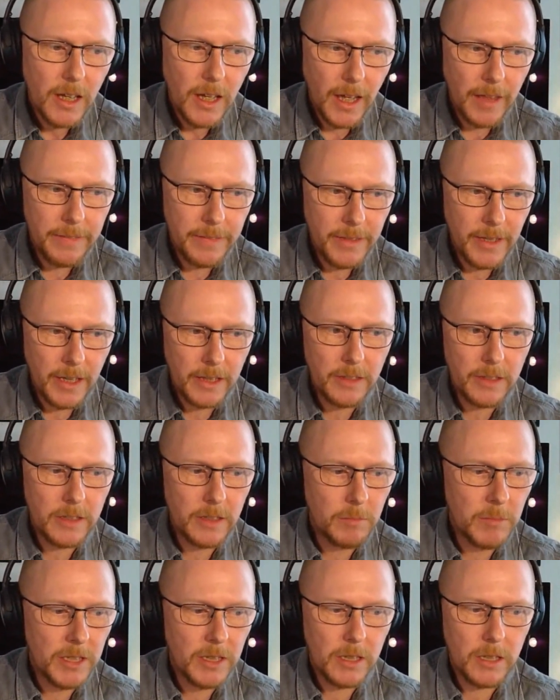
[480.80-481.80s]
And then in
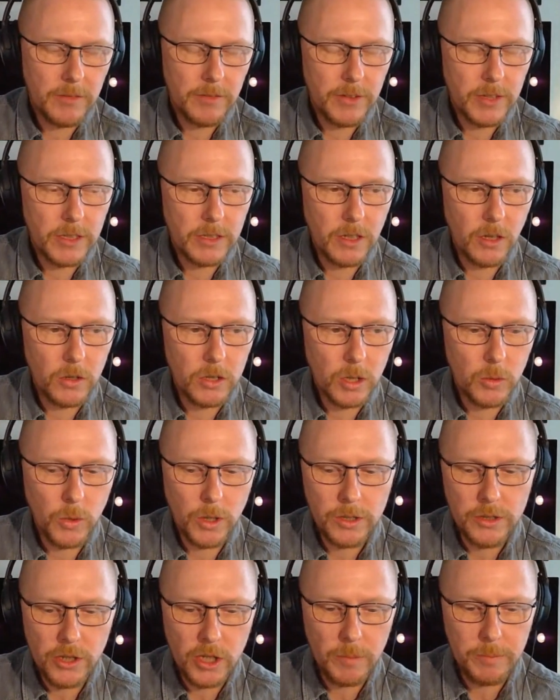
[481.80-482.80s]
the middle of this longer
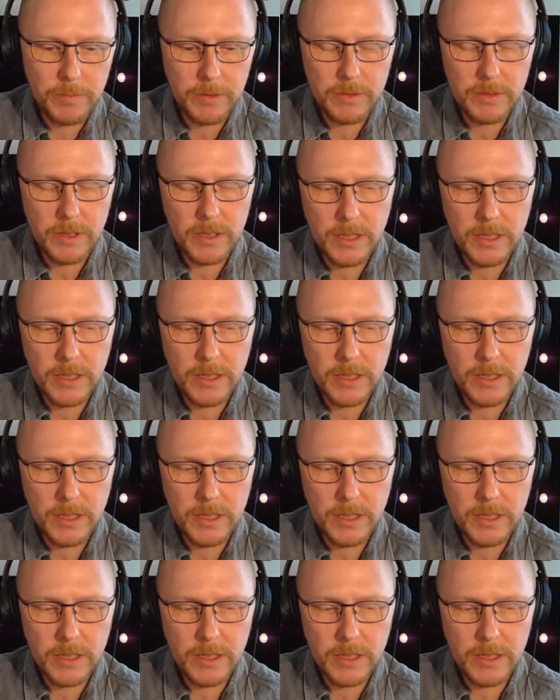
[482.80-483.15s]
workshop